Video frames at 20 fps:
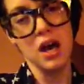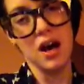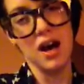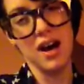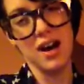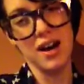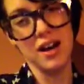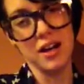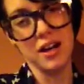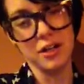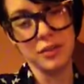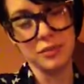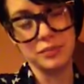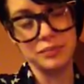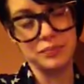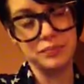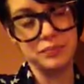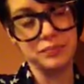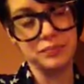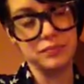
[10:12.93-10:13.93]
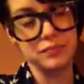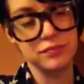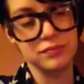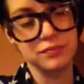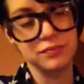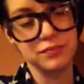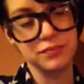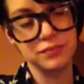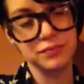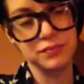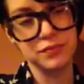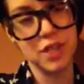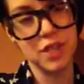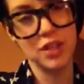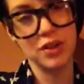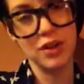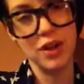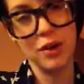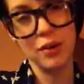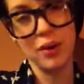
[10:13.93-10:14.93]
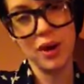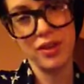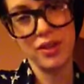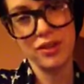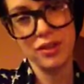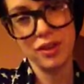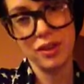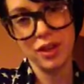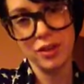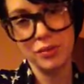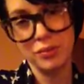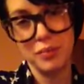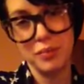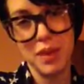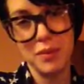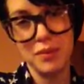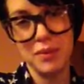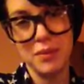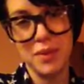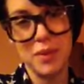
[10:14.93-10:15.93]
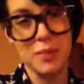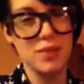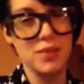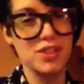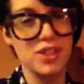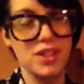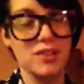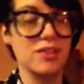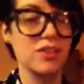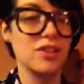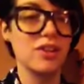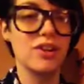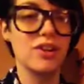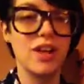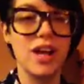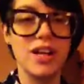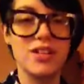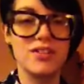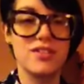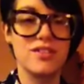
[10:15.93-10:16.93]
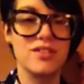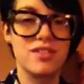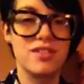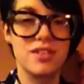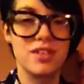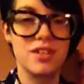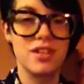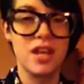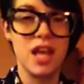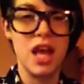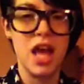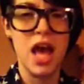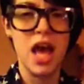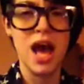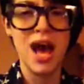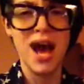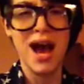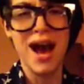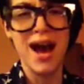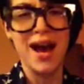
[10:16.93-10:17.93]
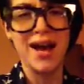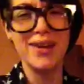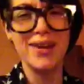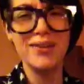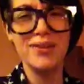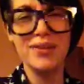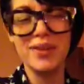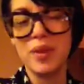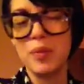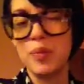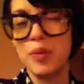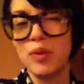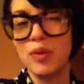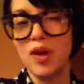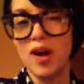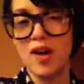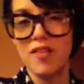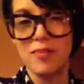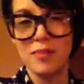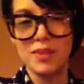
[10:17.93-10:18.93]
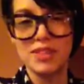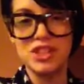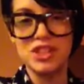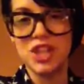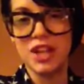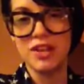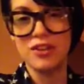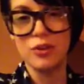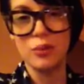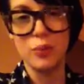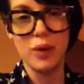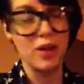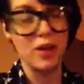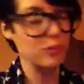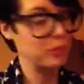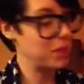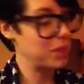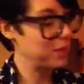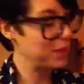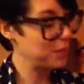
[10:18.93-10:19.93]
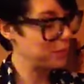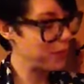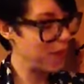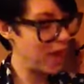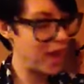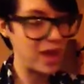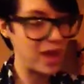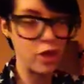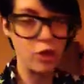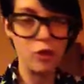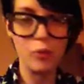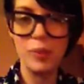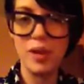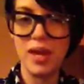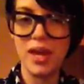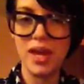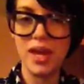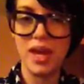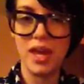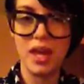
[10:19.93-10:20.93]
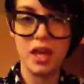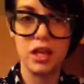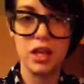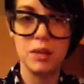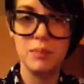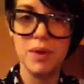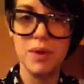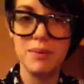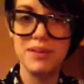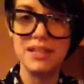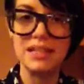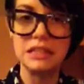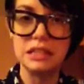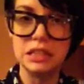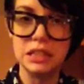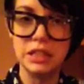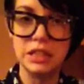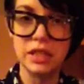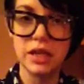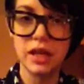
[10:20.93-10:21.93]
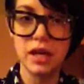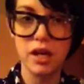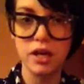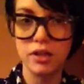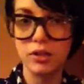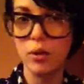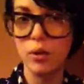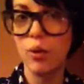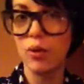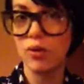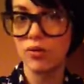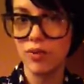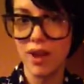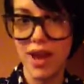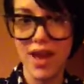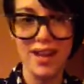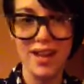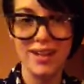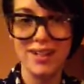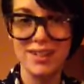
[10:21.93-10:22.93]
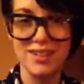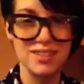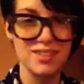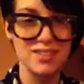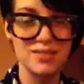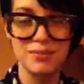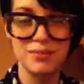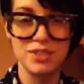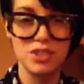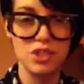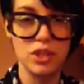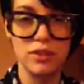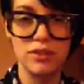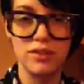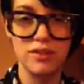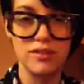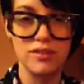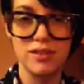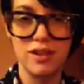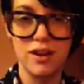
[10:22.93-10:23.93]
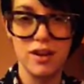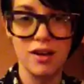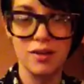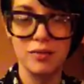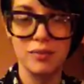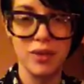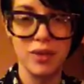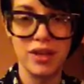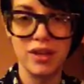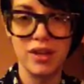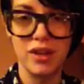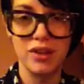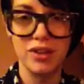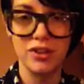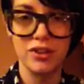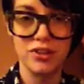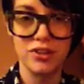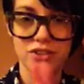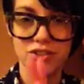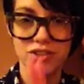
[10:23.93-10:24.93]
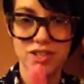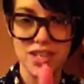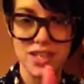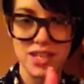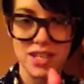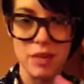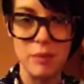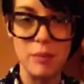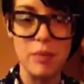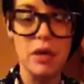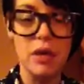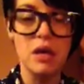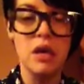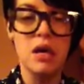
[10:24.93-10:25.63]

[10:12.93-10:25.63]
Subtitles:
I don't know, I thought I'd maybe be a magenta girl. I don't really pull off magenta well. Maybe a pale pink, maybe a neon or red. Magenta's not in my color scheme.